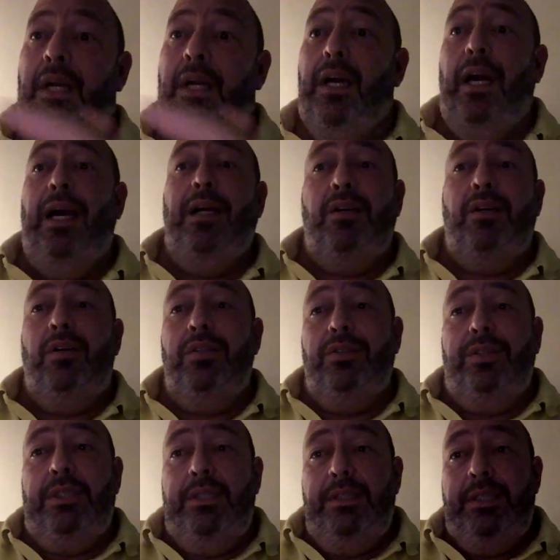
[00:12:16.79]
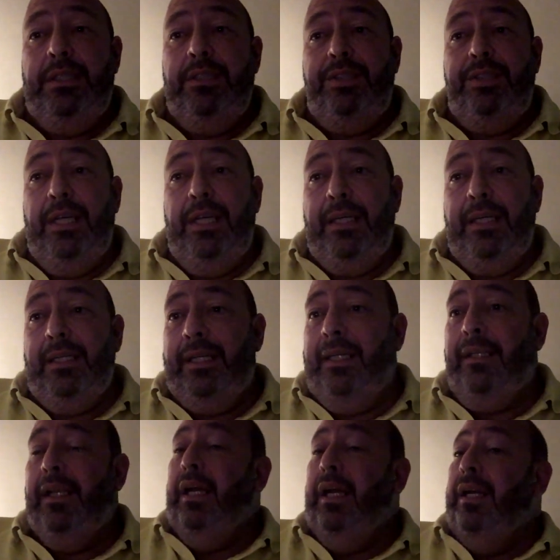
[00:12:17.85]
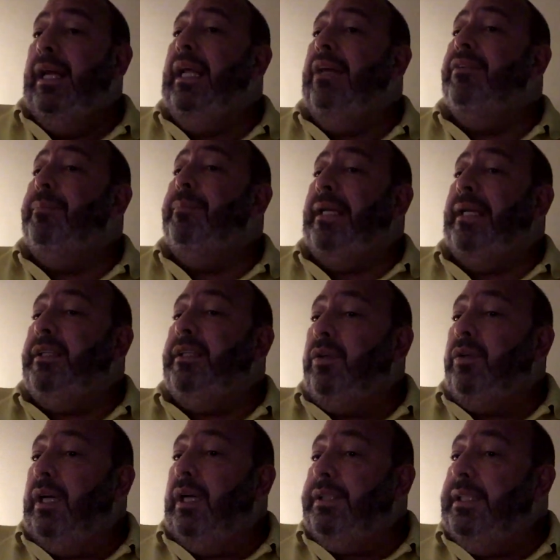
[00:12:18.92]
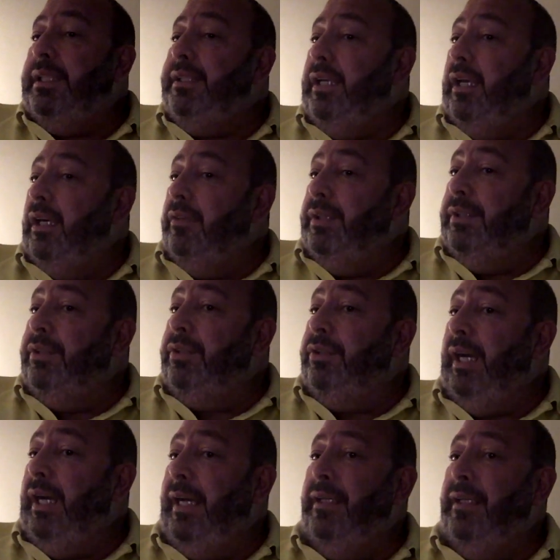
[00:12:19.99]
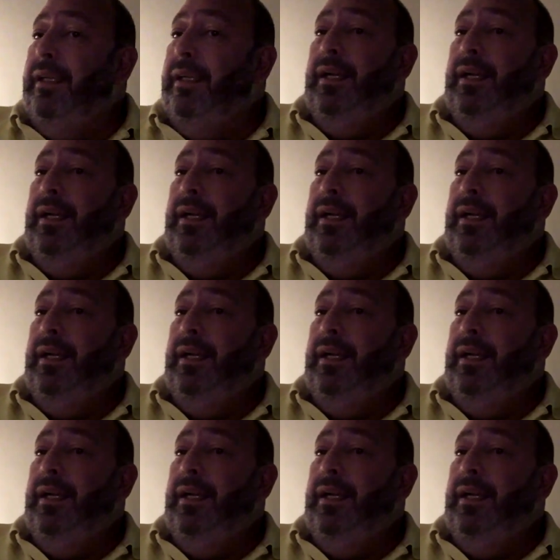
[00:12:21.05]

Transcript: I can't see Sri Lanka get. They never batted quite 60 overs today.